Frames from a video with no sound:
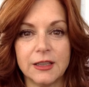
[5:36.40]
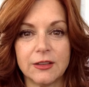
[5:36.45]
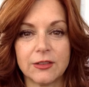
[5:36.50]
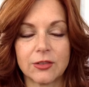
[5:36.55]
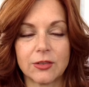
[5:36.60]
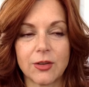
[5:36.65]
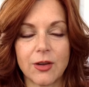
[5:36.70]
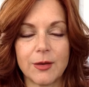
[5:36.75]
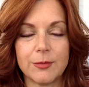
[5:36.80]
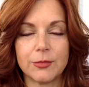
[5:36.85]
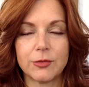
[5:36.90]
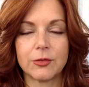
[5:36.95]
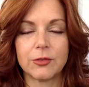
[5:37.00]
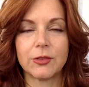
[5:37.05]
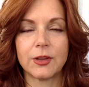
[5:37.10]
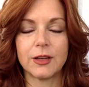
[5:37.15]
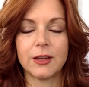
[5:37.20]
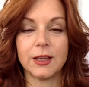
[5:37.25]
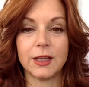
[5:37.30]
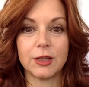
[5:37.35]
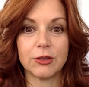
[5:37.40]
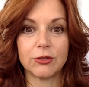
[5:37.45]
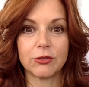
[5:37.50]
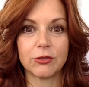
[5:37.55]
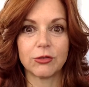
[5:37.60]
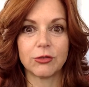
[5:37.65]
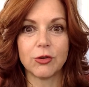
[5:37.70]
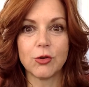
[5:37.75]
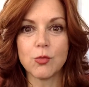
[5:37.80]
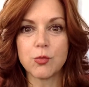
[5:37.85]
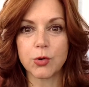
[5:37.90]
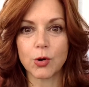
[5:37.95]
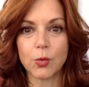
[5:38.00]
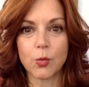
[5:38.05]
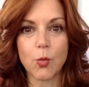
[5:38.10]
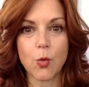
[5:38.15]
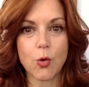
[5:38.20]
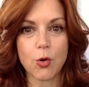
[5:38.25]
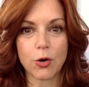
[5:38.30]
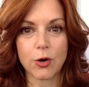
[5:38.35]
So I'm suddenly super
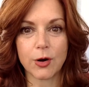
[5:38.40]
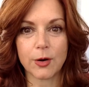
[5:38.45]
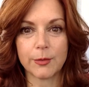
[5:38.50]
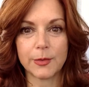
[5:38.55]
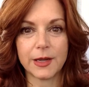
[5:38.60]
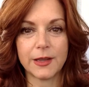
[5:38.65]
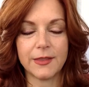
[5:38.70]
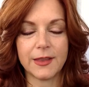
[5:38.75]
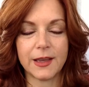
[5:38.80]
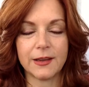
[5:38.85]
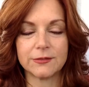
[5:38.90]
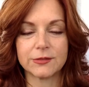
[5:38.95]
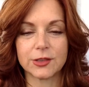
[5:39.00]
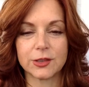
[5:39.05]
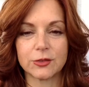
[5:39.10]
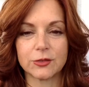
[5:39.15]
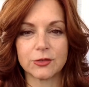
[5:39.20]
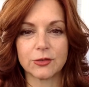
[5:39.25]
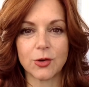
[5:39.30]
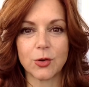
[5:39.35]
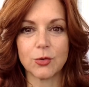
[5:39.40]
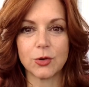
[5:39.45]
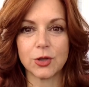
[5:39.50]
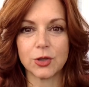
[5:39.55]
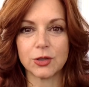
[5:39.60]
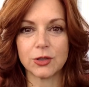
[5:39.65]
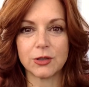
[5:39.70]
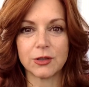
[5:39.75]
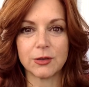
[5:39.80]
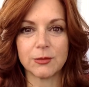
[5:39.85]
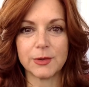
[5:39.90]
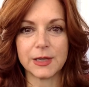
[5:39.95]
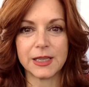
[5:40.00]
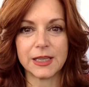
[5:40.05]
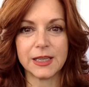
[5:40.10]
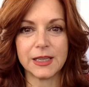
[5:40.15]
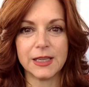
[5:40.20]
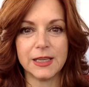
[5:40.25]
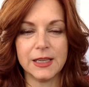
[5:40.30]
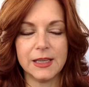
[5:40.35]
warm, and that feels so good to me.